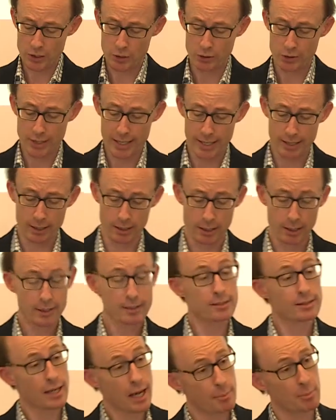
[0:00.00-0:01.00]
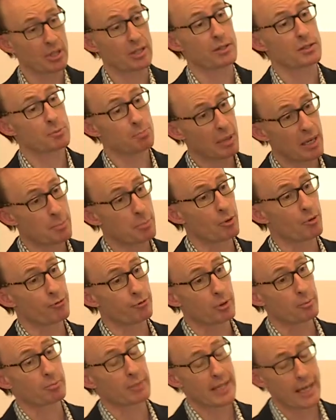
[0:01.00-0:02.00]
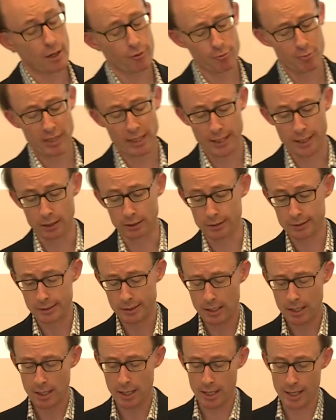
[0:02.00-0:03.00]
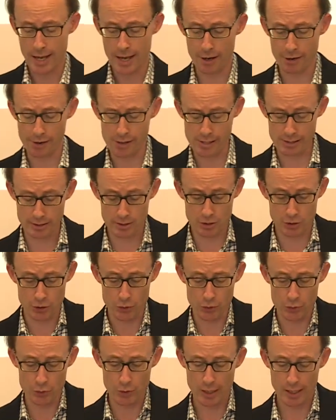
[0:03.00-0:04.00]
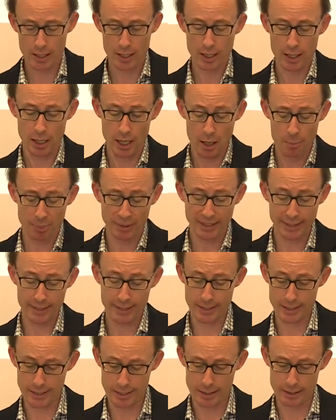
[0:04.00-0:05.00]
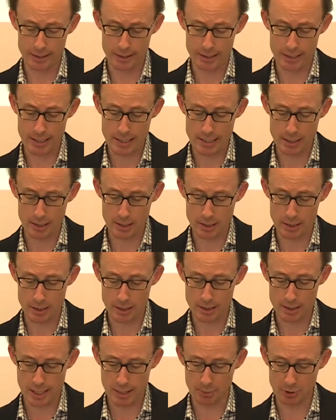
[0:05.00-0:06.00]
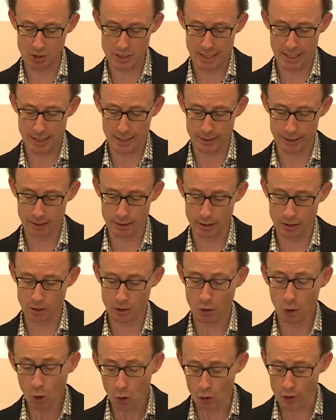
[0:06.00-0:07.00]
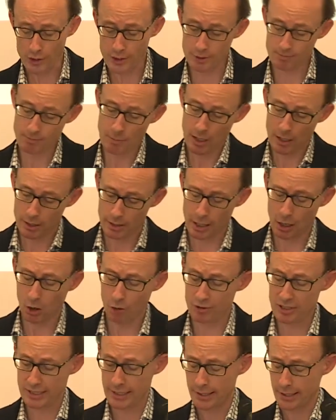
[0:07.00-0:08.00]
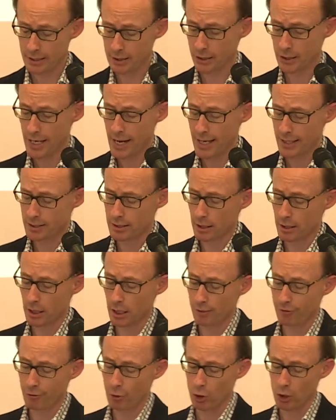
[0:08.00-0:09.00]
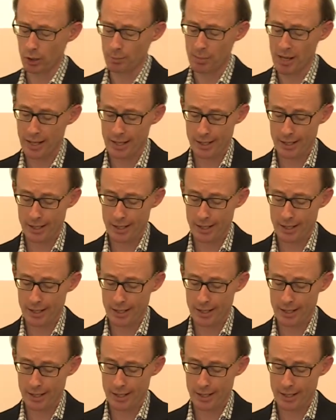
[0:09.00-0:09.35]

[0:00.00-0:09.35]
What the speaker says: could then summons people from government-held areas to appear in the Tamil Tiger courts. Now, obviously, this creates a forum